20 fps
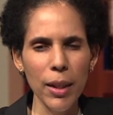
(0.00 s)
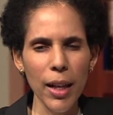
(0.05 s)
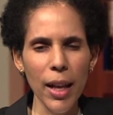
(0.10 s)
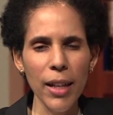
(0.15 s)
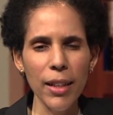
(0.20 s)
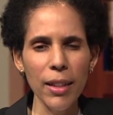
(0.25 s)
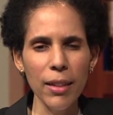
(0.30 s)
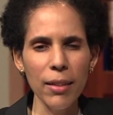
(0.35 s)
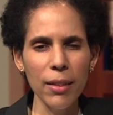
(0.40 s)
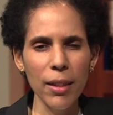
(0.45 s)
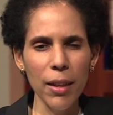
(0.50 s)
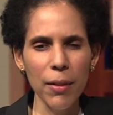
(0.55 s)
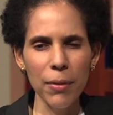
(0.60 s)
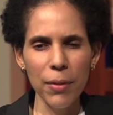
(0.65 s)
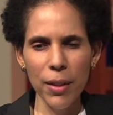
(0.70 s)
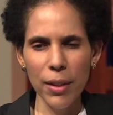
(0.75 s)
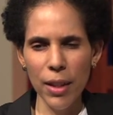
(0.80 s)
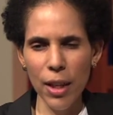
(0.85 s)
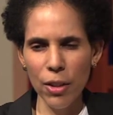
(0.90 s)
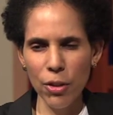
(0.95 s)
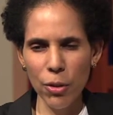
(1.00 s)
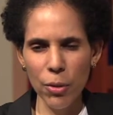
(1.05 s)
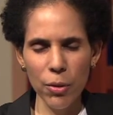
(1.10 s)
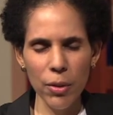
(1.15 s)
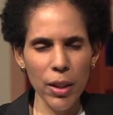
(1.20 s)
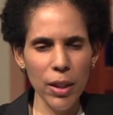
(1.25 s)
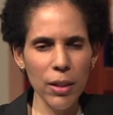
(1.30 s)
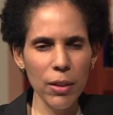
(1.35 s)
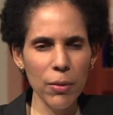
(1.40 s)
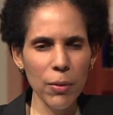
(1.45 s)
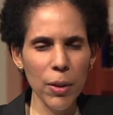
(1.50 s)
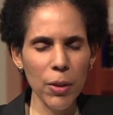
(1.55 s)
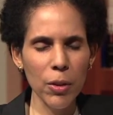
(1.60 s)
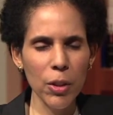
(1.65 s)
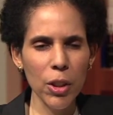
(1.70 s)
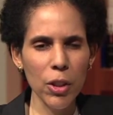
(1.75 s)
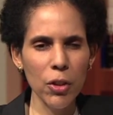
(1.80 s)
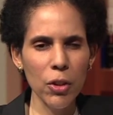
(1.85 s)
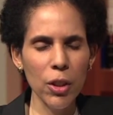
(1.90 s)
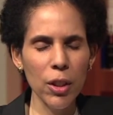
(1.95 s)
NSF, the National Science
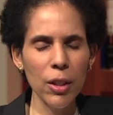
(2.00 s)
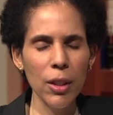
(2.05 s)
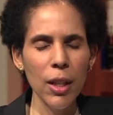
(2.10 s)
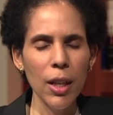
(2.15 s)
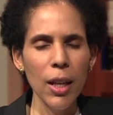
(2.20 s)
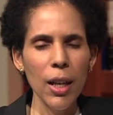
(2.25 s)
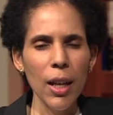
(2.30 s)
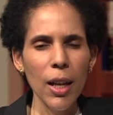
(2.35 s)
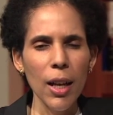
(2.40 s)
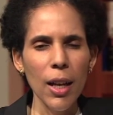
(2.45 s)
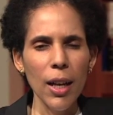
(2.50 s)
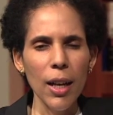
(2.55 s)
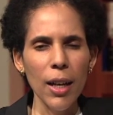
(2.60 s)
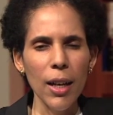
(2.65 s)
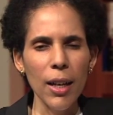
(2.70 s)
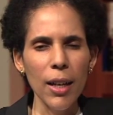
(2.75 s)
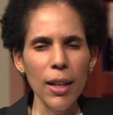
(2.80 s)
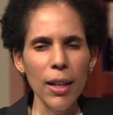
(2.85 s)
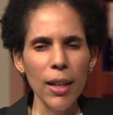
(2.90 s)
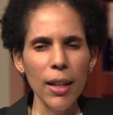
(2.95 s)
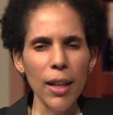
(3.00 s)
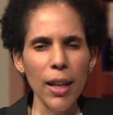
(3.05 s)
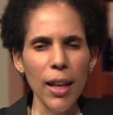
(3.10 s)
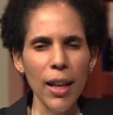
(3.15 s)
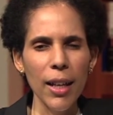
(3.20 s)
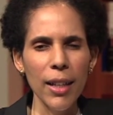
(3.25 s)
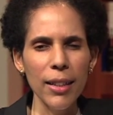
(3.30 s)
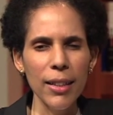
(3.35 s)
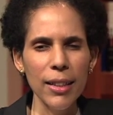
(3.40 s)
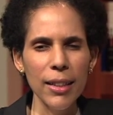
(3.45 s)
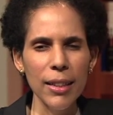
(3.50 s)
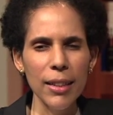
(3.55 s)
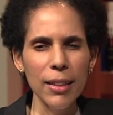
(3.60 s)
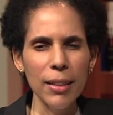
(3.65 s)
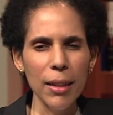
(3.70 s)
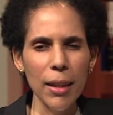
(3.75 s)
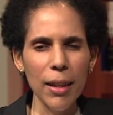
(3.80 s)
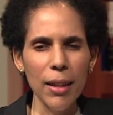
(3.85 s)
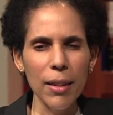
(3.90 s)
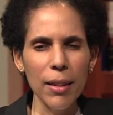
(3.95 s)
Foundation. And
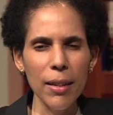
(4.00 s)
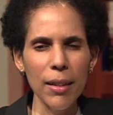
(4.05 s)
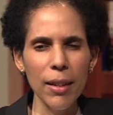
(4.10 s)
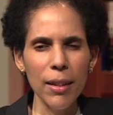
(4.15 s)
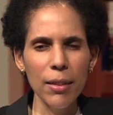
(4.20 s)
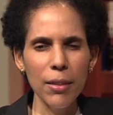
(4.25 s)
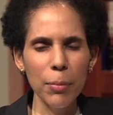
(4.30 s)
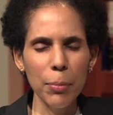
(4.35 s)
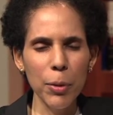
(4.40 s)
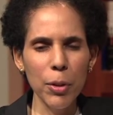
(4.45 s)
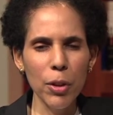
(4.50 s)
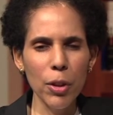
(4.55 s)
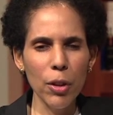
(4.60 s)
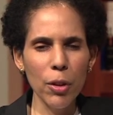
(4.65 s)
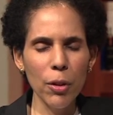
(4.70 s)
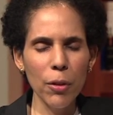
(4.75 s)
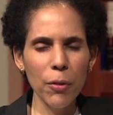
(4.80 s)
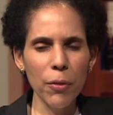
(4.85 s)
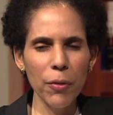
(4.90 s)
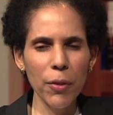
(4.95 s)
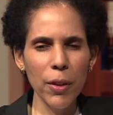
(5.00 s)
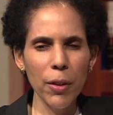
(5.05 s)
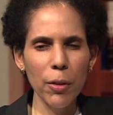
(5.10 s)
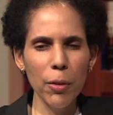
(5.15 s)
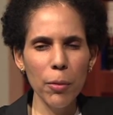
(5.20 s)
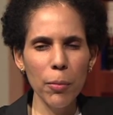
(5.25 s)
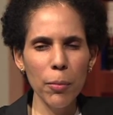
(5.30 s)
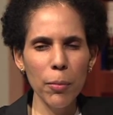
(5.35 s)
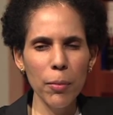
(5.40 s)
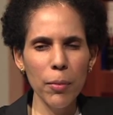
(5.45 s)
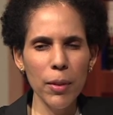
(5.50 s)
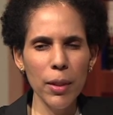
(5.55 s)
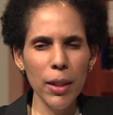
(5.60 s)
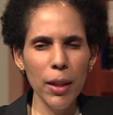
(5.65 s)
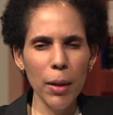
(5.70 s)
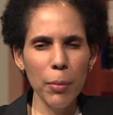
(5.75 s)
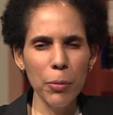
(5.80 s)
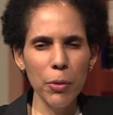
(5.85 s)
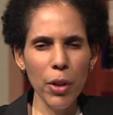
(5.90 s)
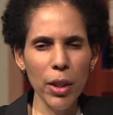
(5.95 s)
this particular film, the
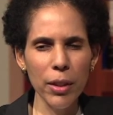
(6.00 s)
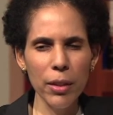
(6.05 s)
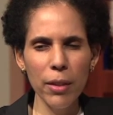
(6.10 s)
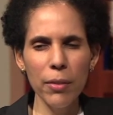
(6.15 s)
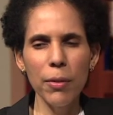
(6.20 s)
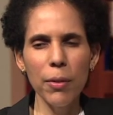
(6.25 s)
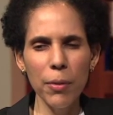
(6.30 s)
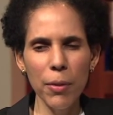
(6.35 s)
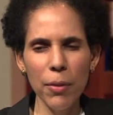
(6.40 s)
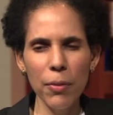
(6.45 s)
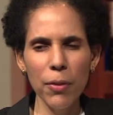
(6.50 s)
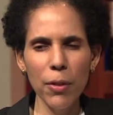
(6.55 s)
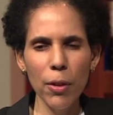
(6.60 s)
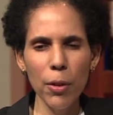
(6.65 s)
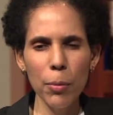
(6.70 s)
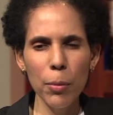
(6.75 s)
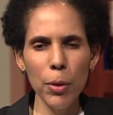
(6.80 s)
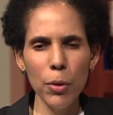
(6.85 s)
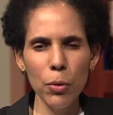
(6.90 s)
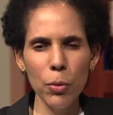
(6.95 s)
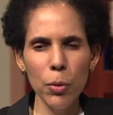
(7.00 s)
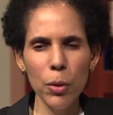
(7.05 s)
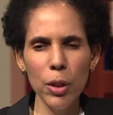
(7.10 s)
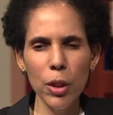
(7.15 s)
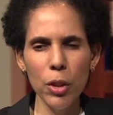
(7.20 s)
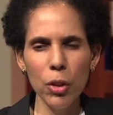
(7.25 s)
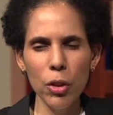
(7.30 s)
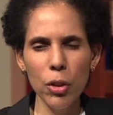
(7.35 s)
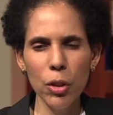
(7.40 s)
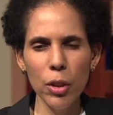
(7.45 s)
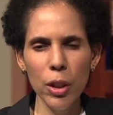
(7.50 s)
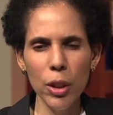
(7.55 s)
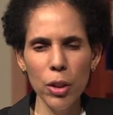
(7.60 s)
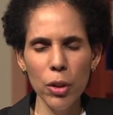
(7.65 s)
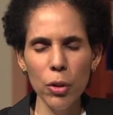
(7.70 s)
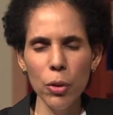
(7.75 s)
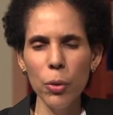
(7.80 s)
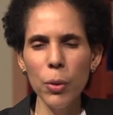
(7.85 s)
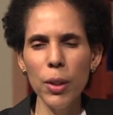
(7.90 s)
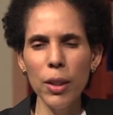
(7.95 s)
objective of the film is really to
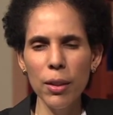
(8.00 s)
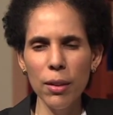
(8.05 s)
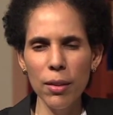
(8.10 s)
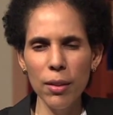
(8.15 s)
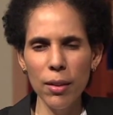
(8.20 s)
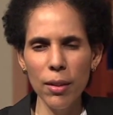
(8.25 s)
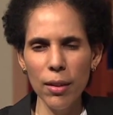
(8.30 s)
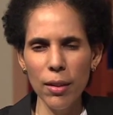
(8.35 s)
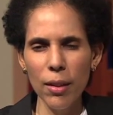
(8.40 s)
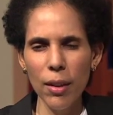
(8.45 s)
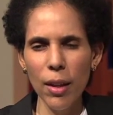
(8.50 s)
increase